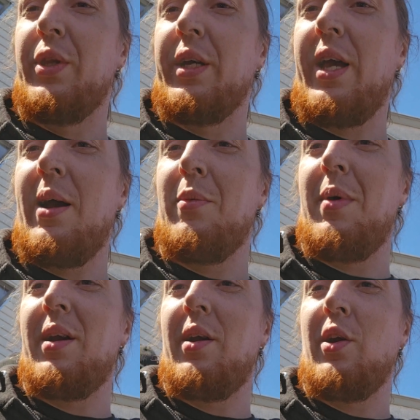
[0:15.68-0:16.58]
The
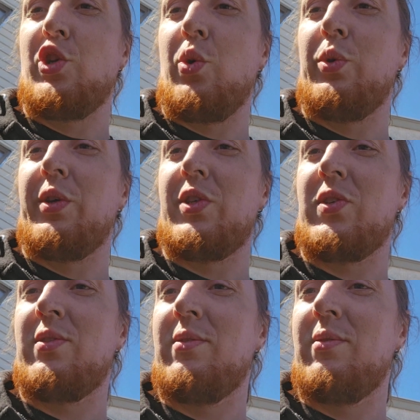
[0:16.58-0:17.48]
cameraman on our shoulders.
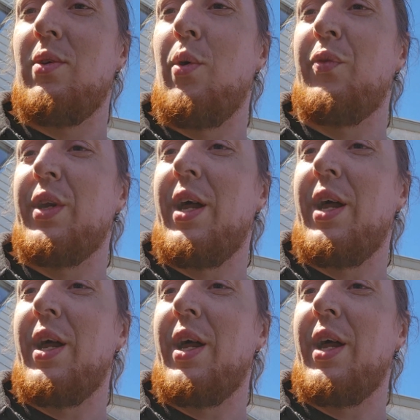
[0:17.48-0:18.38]
Hopefully not
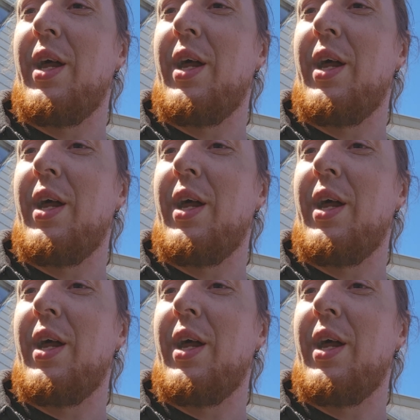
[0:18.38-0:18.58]
kill her.